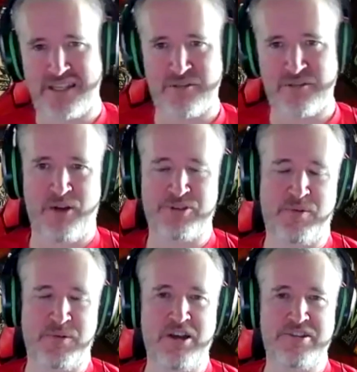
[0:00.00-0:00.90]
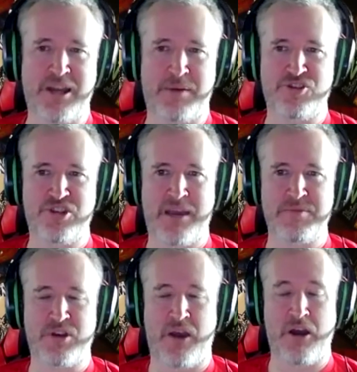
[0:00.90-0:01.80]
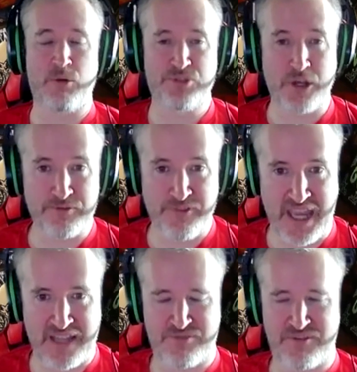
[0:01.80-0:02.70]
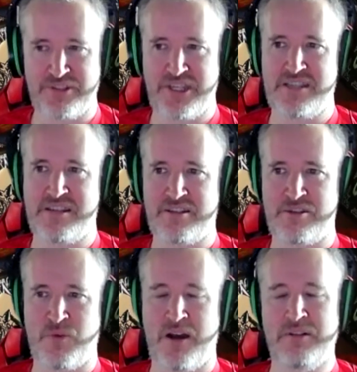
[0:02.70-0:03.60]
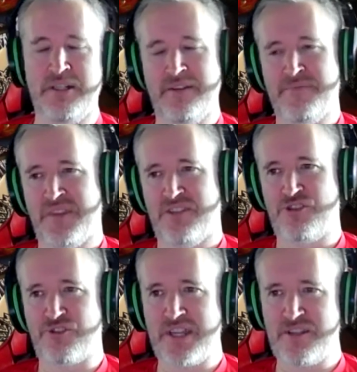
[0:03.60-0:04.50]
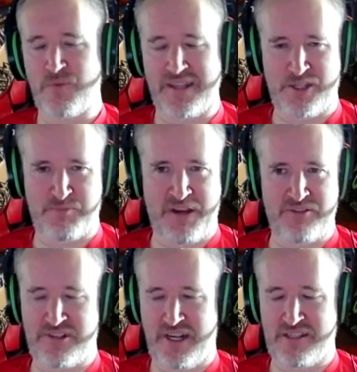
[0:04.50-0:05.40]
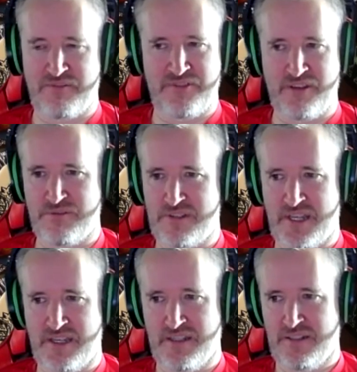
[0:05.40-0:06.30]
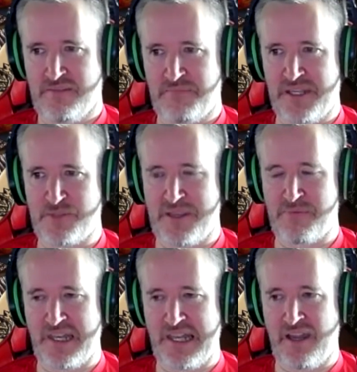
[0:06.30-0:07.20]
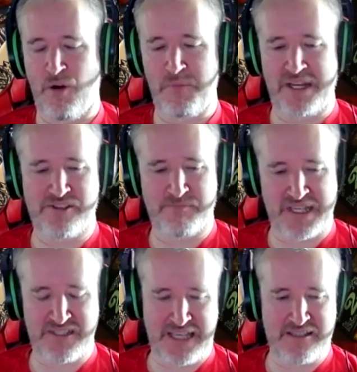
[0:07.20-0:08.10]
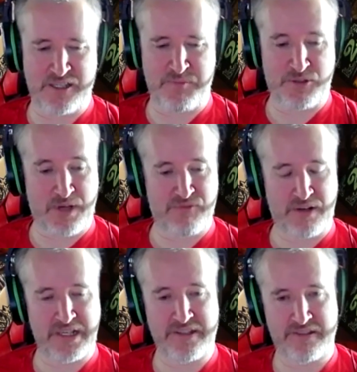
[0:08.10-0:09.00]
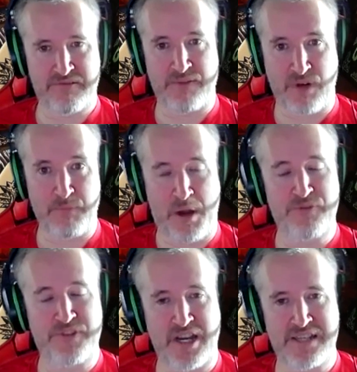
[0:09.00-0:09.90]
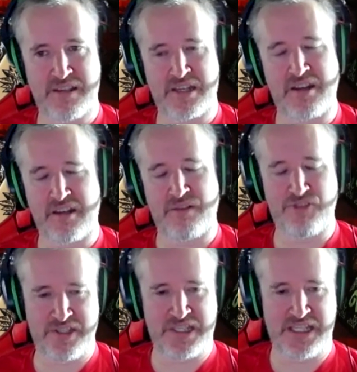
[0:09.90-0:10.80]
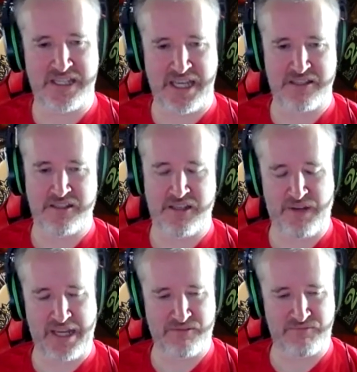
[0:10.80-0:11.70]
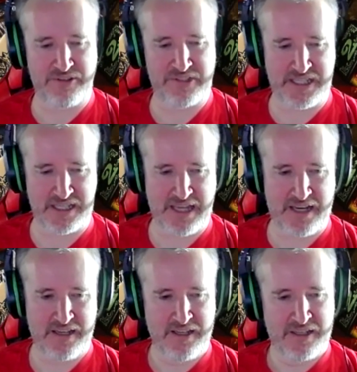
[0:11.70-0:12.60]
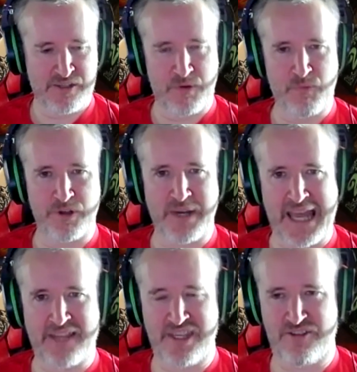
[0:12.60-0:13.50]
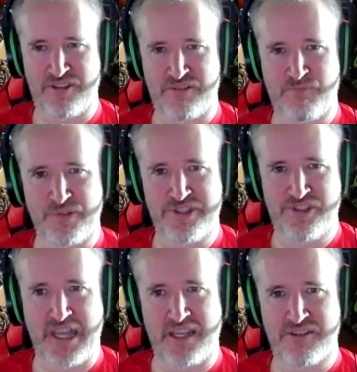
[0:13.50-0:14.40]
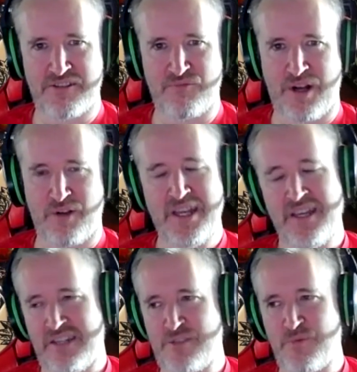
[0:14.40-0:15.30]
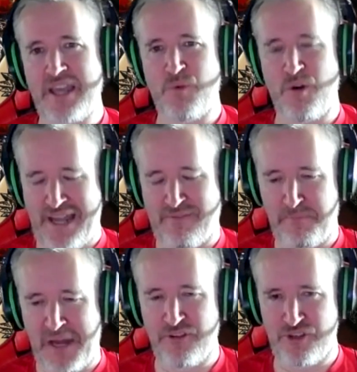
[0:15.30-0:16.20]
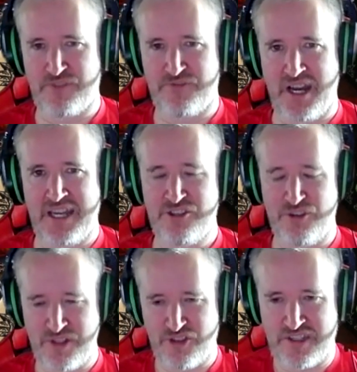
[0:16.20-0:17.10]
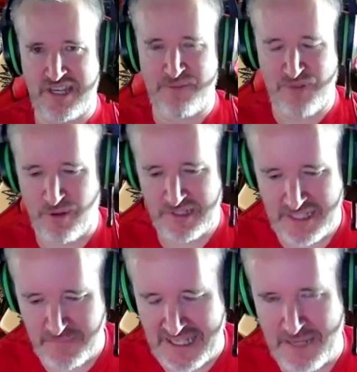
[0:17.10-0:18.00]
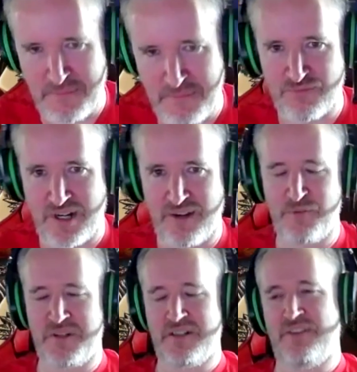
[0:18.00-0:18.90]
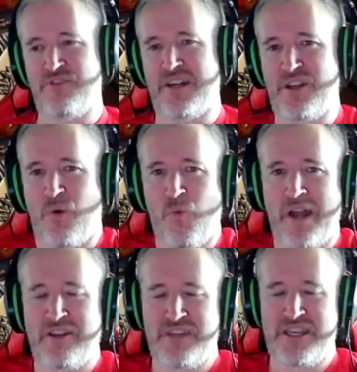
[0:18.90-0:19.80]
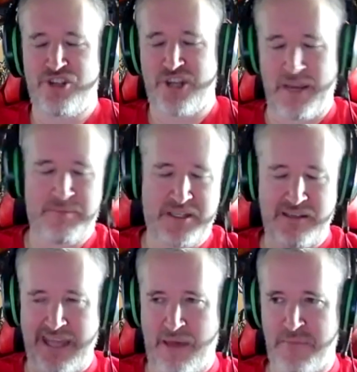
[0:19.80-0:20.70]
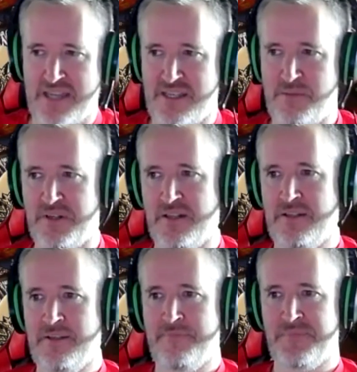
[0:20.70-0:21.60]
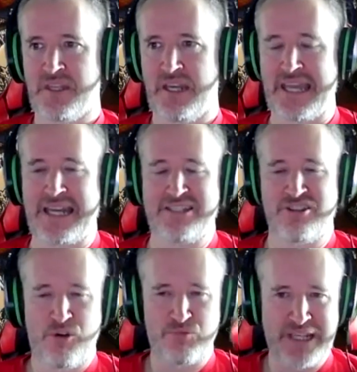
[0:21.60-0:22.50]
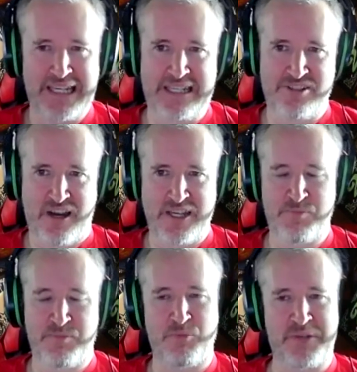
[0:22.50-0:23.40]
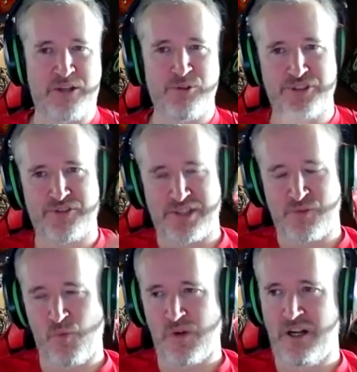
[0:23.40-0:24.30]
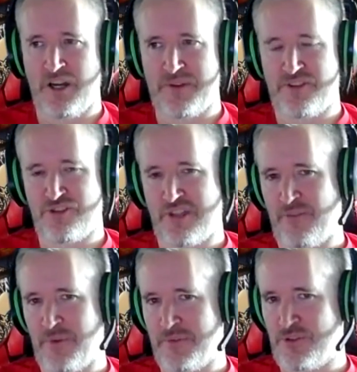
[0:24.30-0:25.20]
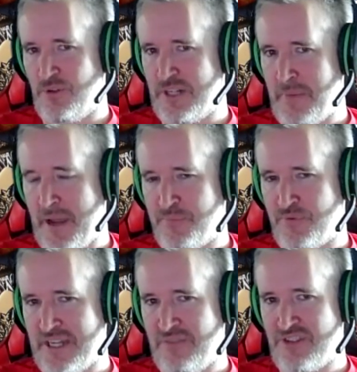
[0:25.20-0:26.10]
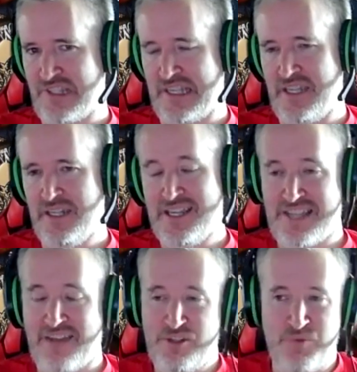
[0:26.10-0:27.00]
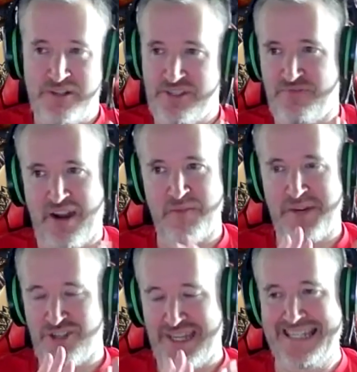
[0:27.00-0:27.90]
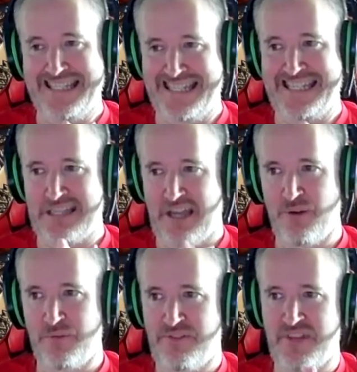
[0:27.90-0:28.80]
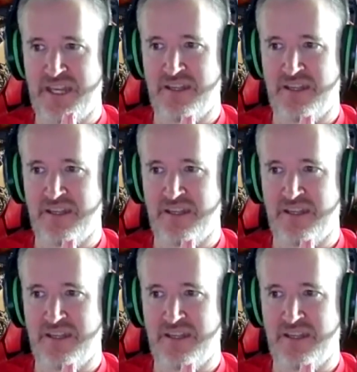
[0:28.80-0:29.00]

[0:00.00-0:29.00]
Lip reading: as well. So a lot of the time as a GM, you're going, oh, don't forget to roll a d6 as well. Straight away, the exploding dice confuses it because people are like, oh, my 6 explodes. So I roll both the dice. No, just the d6. Okay, roll a d6 again. So what do I add this to? Well, the 6 you roll. It's where you want to have a bunch of dice. You can just keep rolling them and keep them in a row. But if you've only got one of each type, it can get messy. But again, it's not really a dice pool, but it also doesn't work with the stuff we were talking about previously. Savage Worlds is very much its own thing.